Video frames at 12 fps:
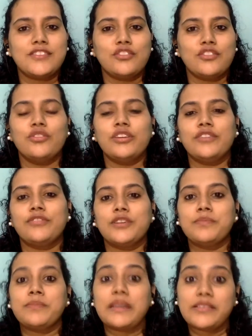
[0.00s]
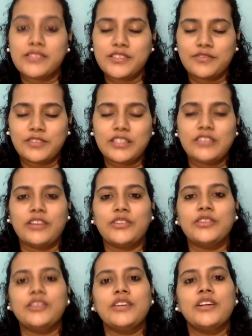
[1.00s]
if comparatively
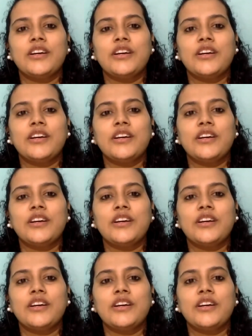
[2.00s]
rather,